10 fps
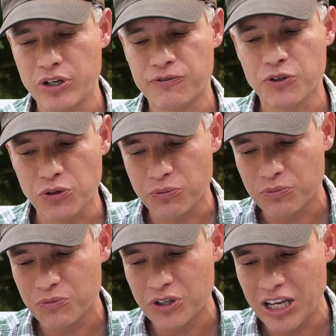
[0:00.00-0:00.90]
And if you're
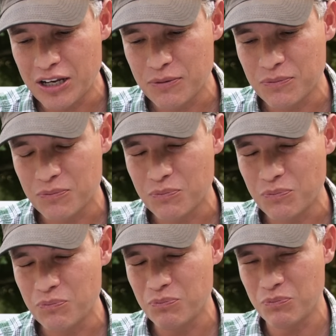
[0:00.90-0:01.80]
in
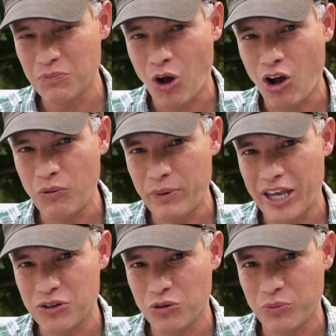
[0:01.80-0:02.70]
all
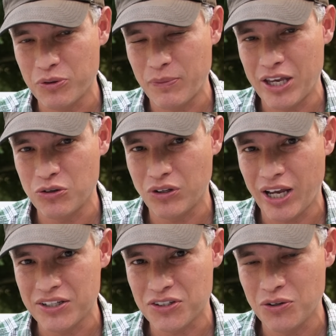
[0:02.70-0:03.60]
manual with manual
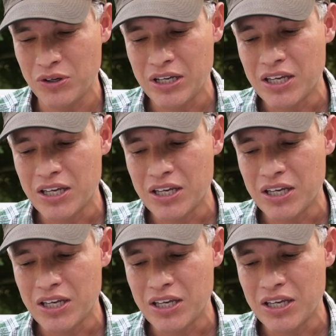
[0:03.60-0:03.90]
ISO,